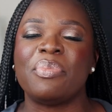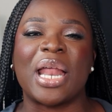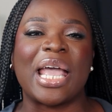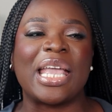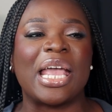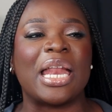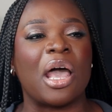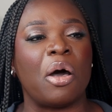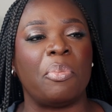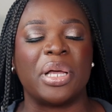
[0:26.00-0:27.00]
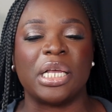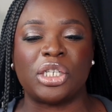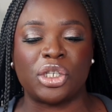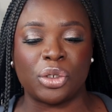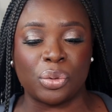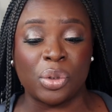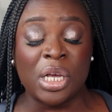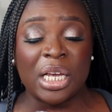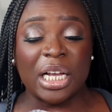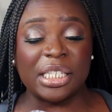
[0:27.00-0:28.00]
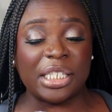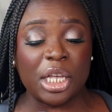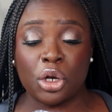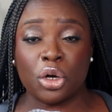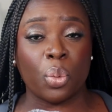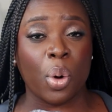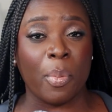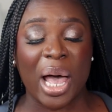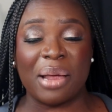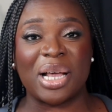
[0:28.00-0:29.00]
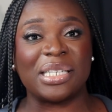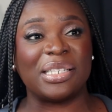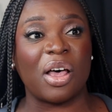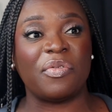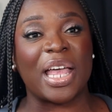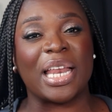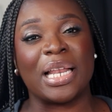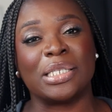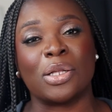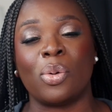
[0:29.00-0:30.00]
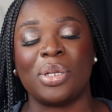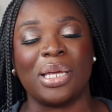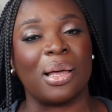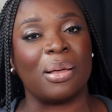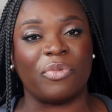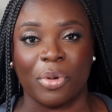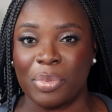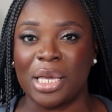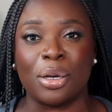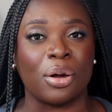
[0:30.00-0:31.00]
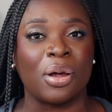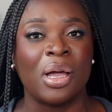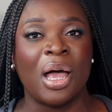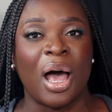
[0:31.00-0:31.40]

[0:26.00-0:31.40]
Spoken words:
but I can't help but to continue to remind myself that it is only up from here.